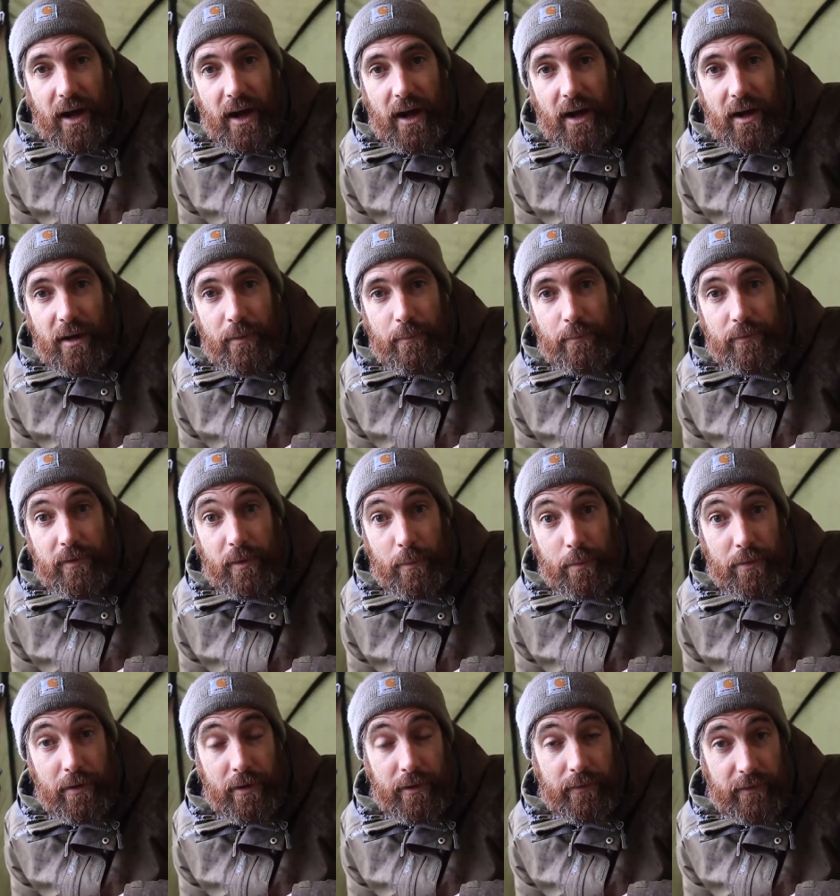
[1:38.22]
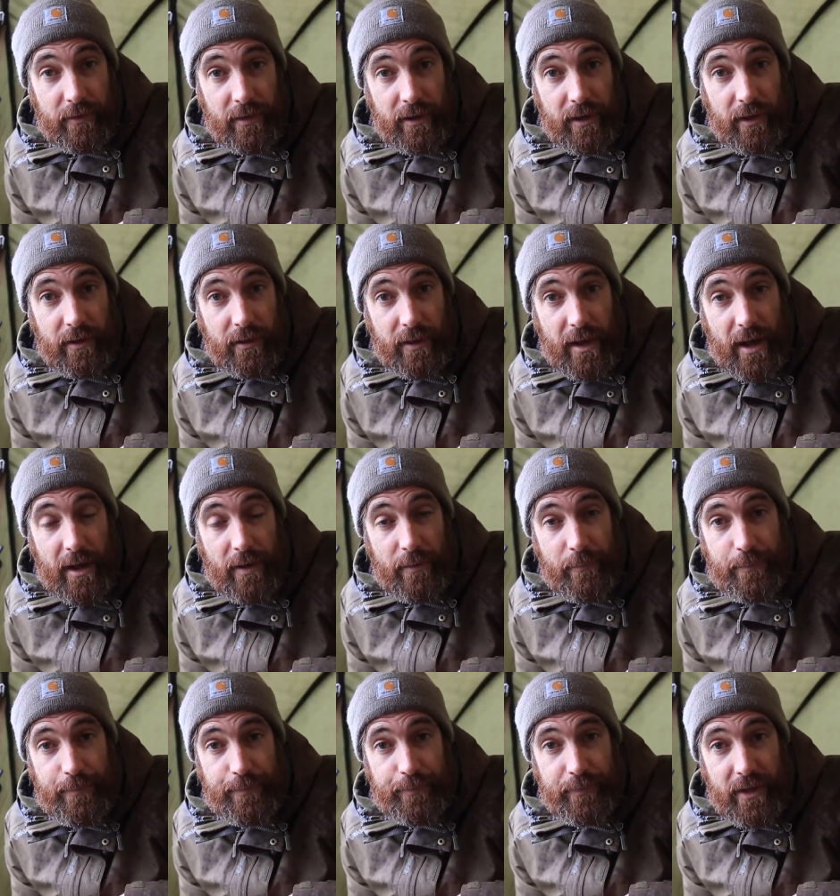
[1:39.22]
um, to prove to you that
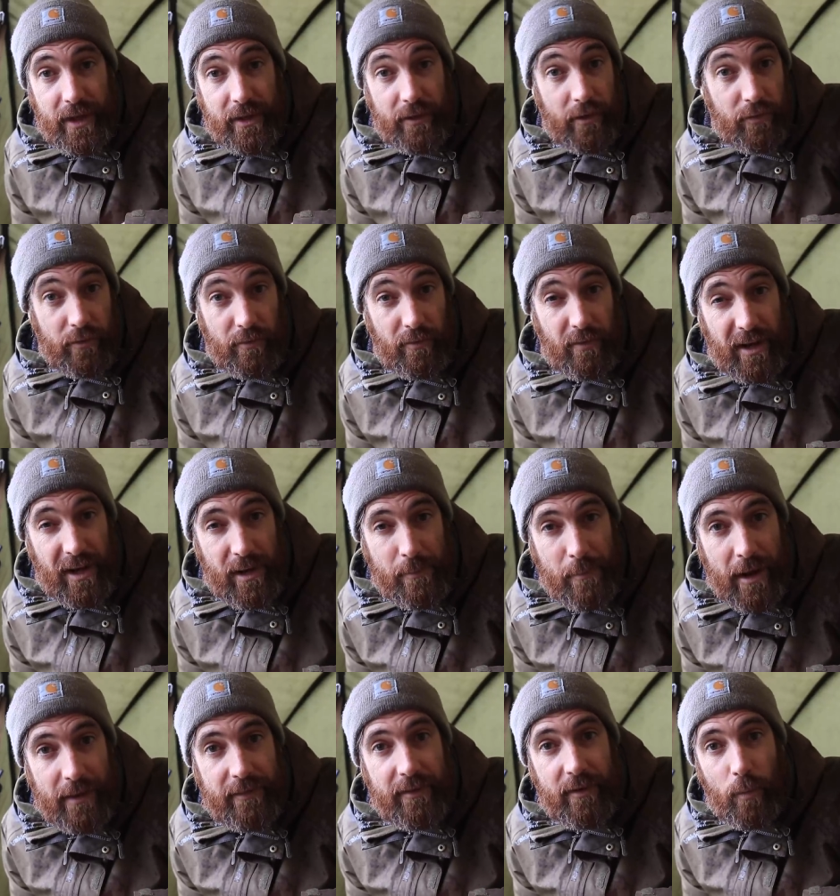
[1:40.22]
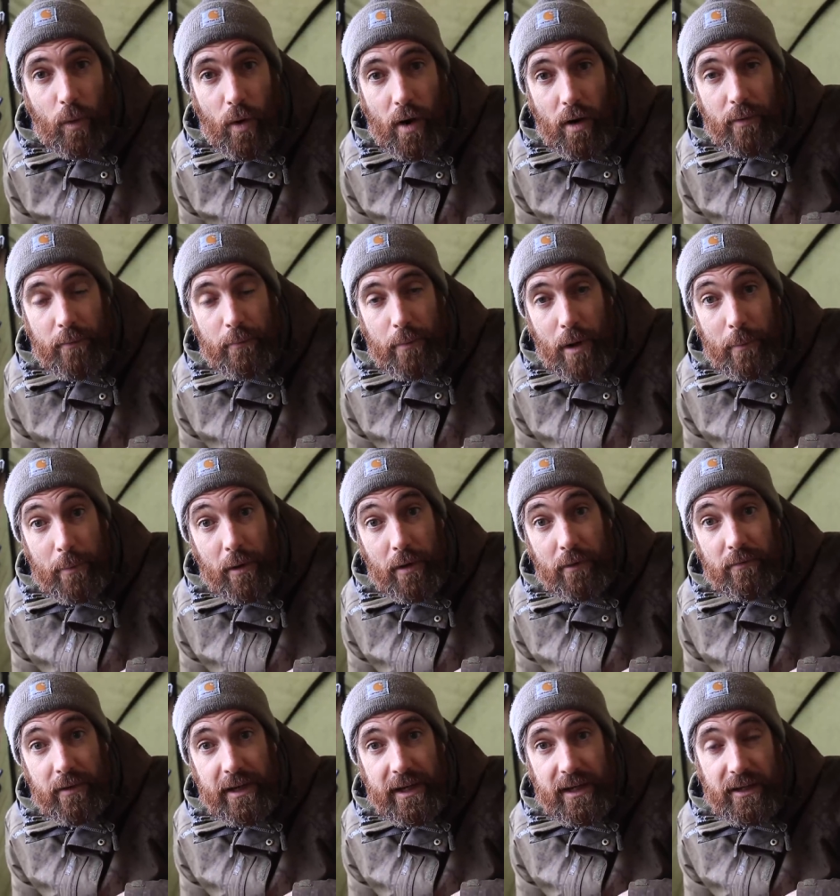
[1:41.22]
it doesn't really matter what pop-up
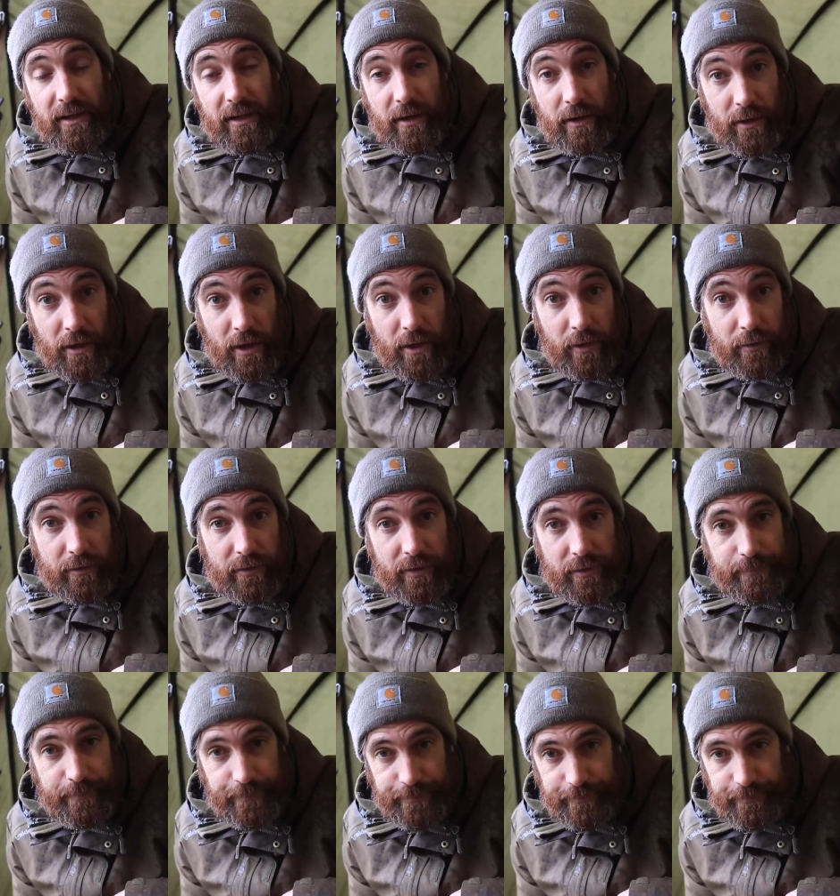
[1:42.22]
rig you use